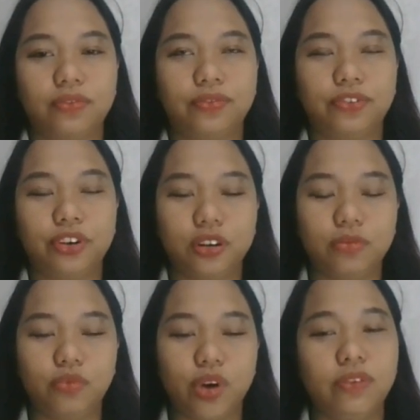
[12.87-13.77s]

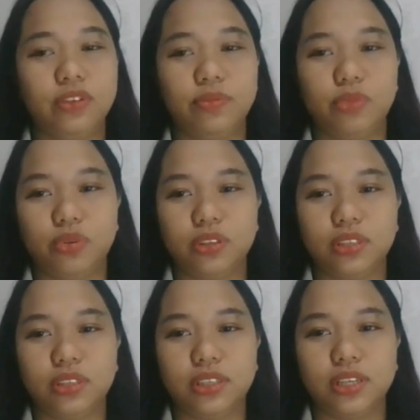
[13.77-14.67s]
from one of the
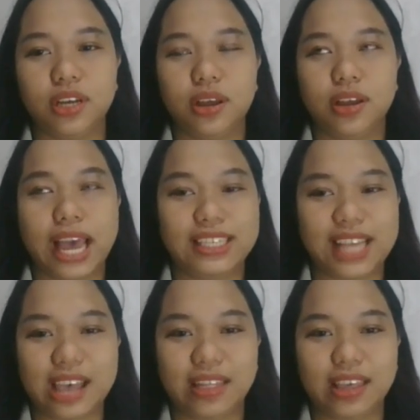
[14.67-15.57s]
most
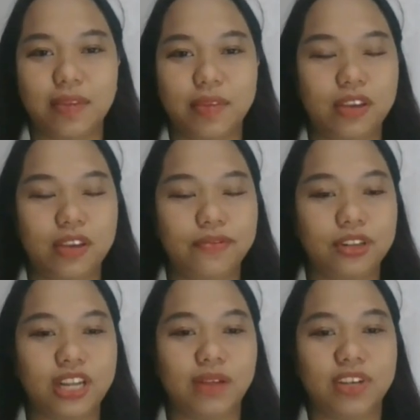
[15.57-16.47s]
exciting and meaningful
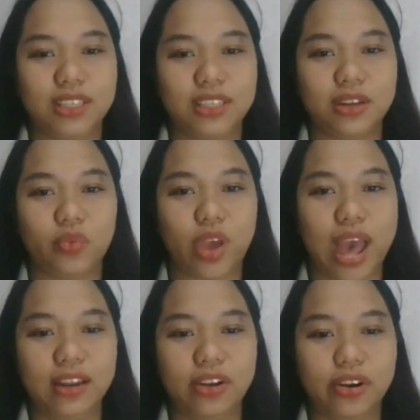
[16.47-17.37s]
subjects that we
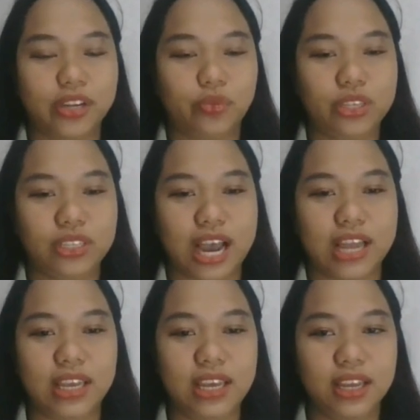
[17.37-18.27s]
had or that we
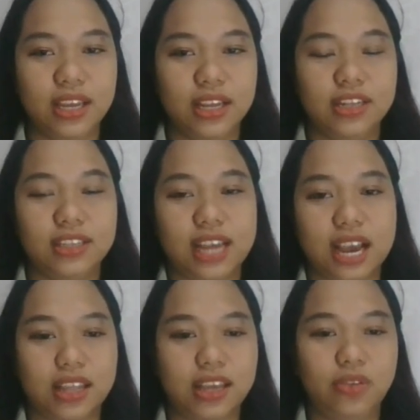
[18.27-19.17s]
studied,
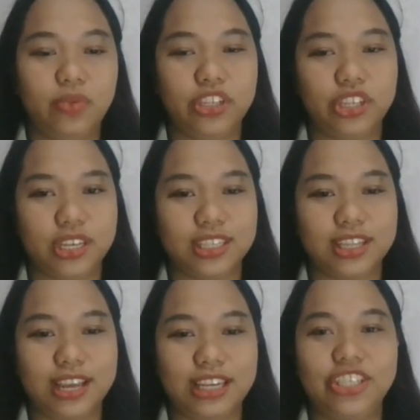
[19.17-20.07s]
which is
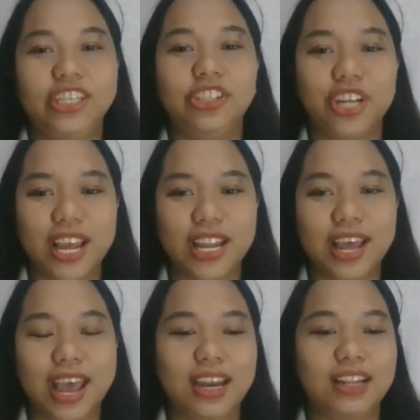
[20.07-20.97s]
the children
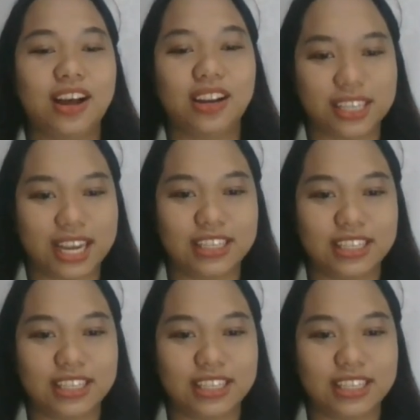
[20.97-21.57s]
and adolescents